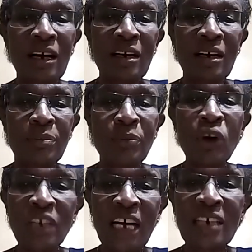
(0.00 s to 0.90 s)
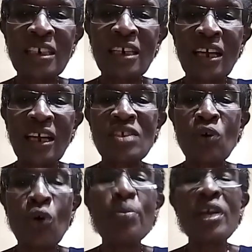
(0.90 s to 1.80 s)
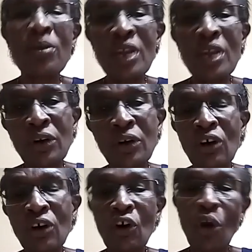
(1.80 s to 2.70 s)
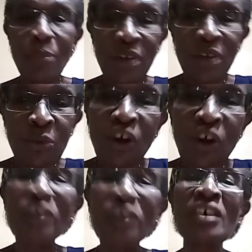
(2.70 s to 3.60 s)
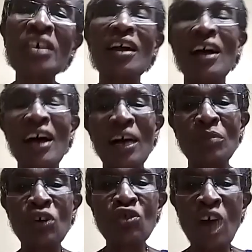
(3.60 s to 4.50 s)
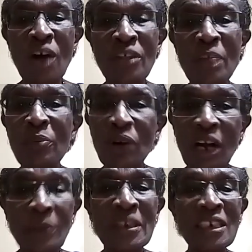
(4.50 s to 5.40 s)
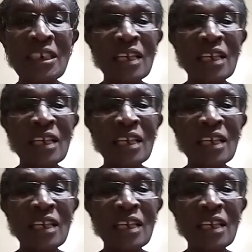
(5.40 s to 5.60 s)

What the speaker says: product is ubiquinone or ubiquinone. I'm not sure how they pronounce it.